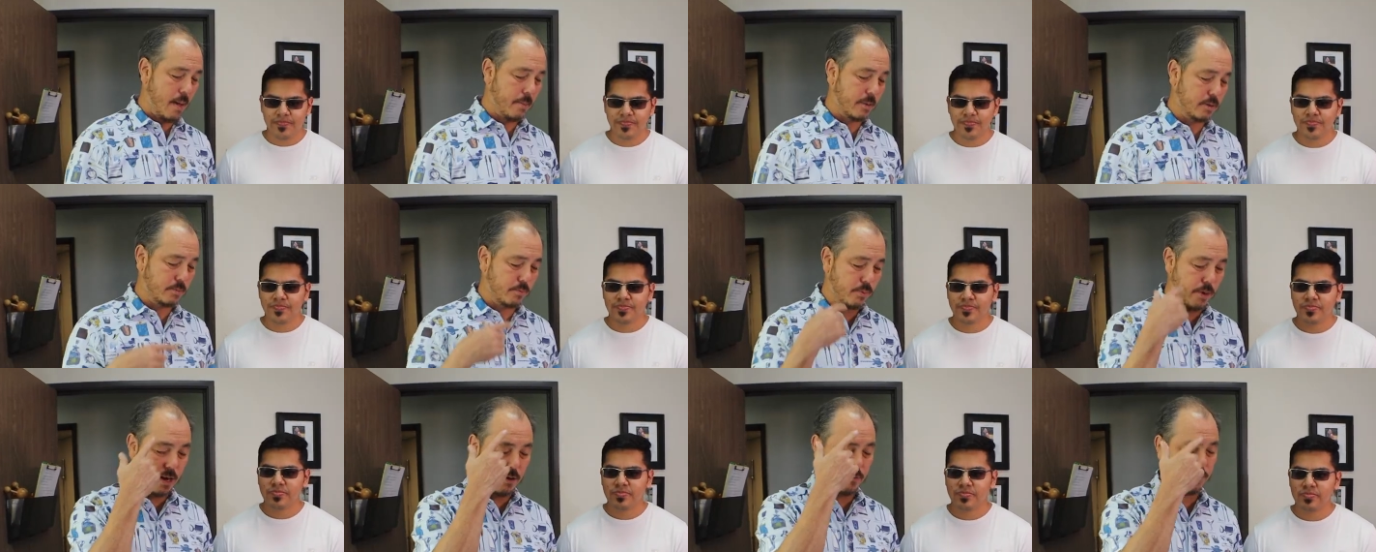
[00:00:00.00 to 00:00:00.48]
Speaker 1: How about
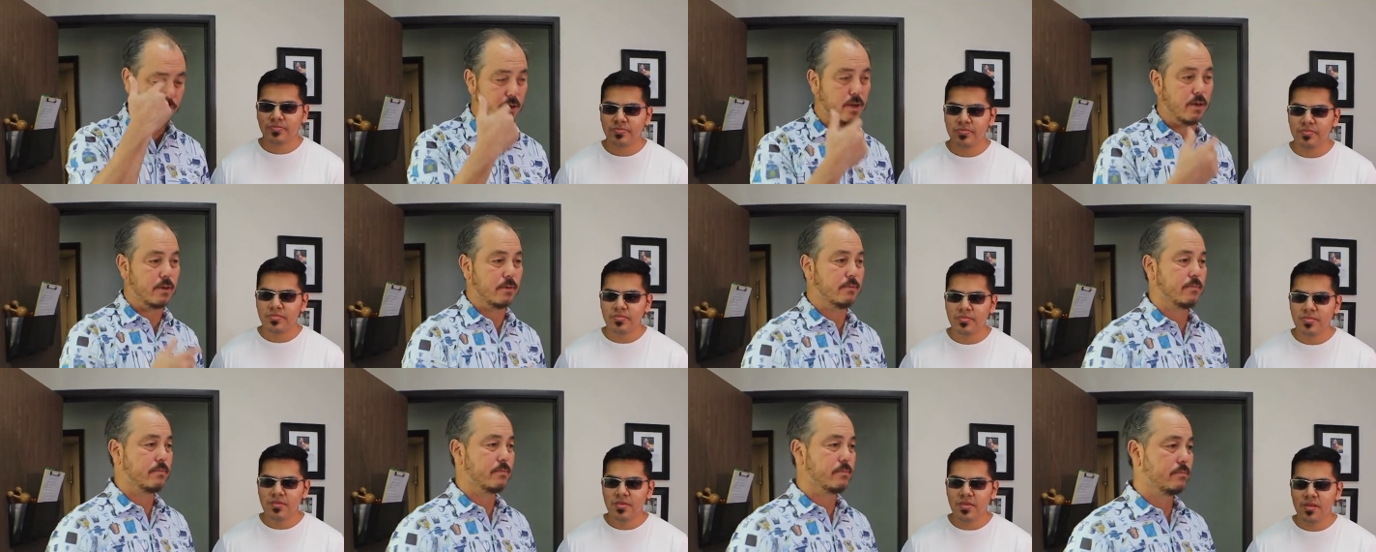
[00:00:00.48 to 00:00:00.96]
the brain
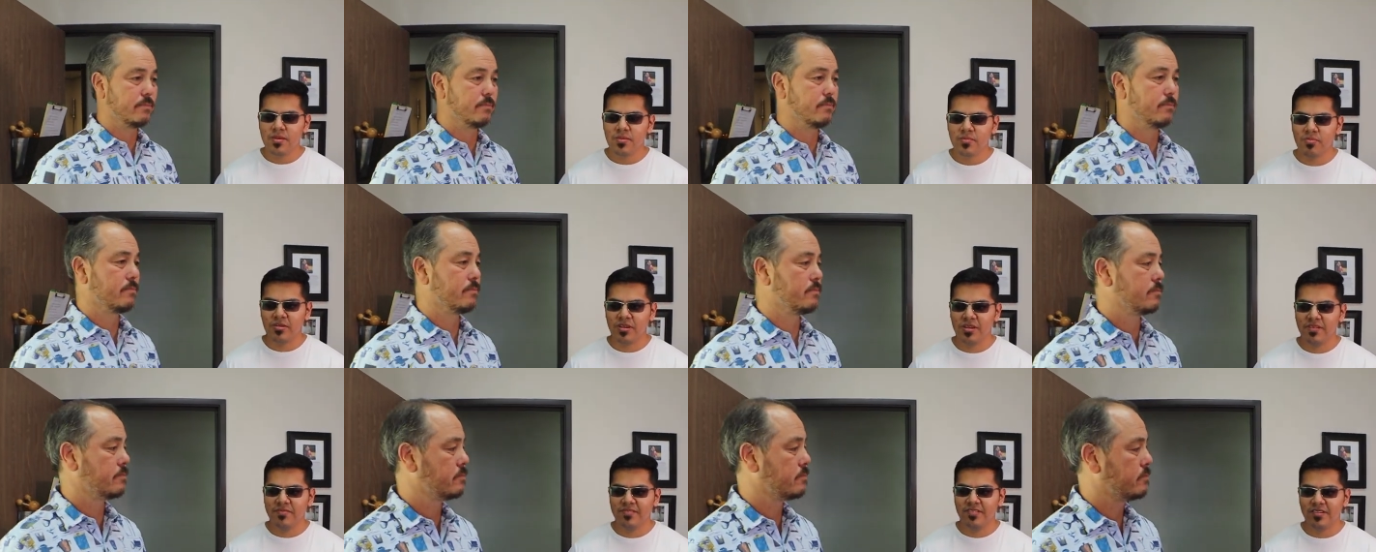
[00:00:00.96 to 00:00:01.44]
fog?
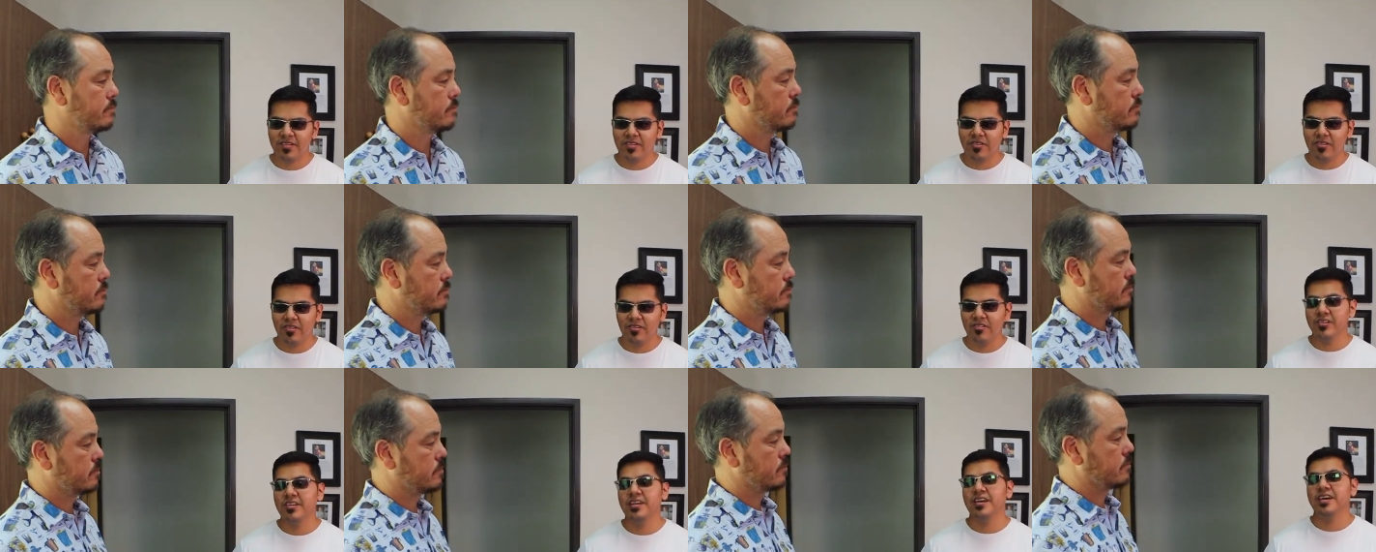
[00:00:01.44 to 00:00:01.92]
Brain fog.
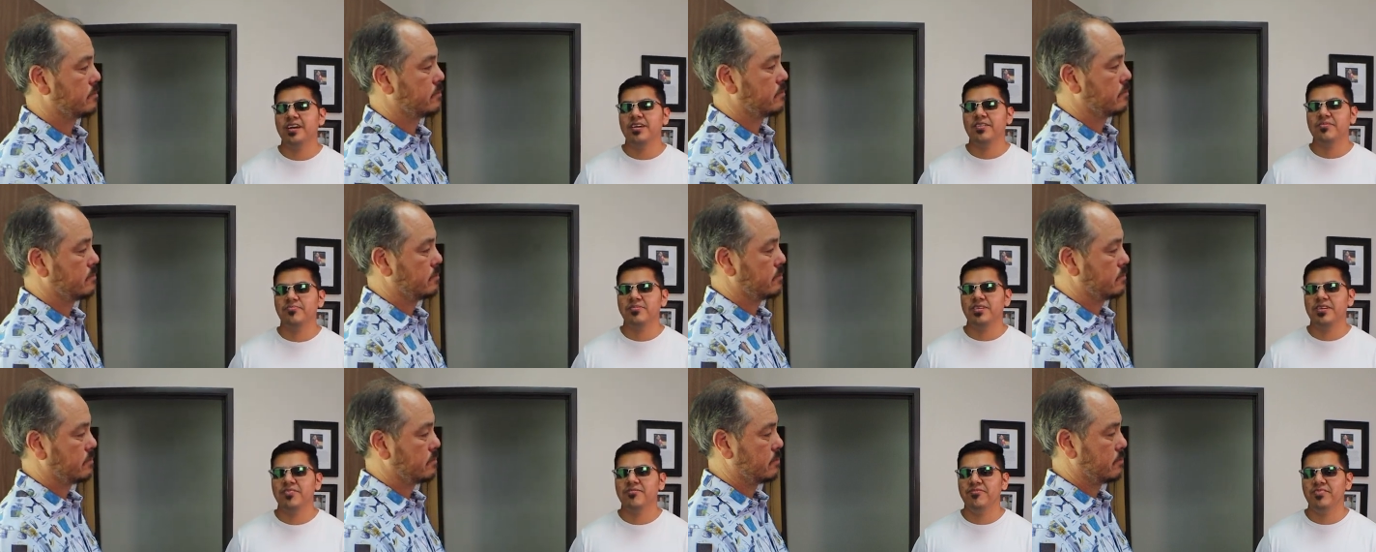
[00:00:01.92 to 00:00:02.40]
Oh yeah,
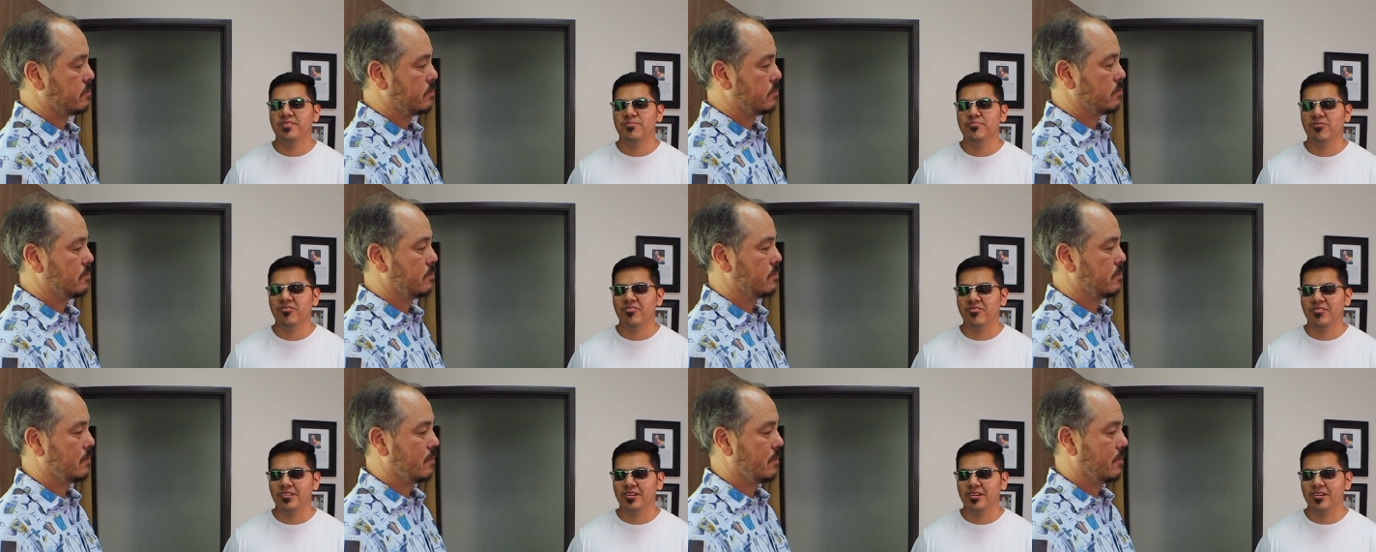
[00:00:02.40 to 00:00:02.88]
I'm definitely
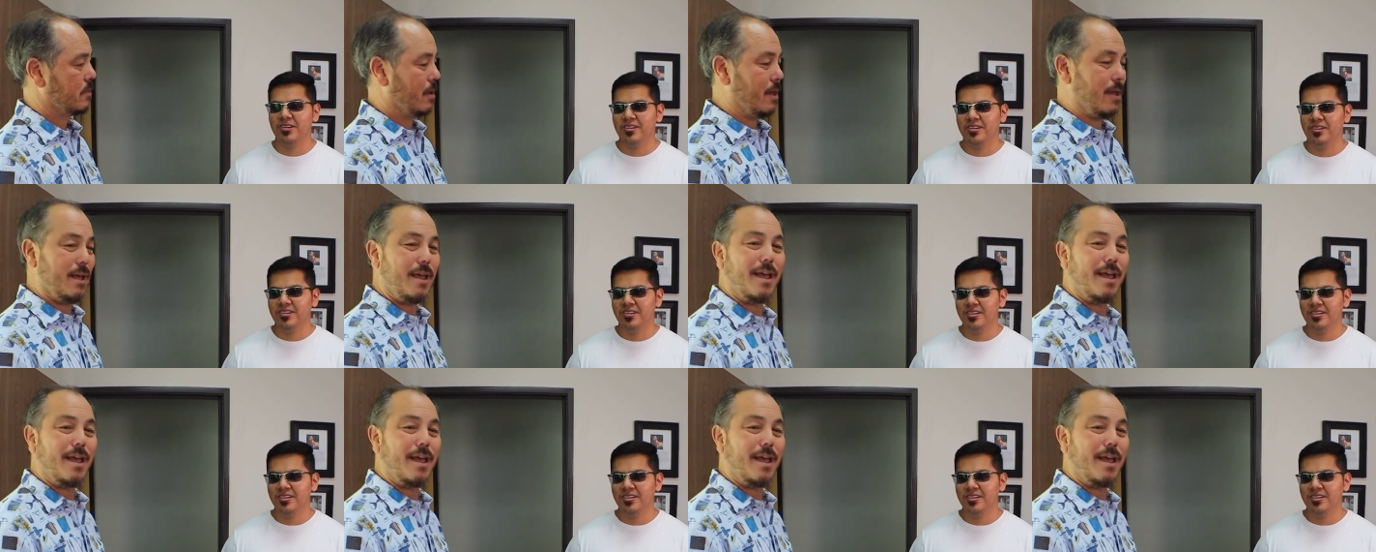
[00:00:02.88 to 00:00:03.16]
more alert.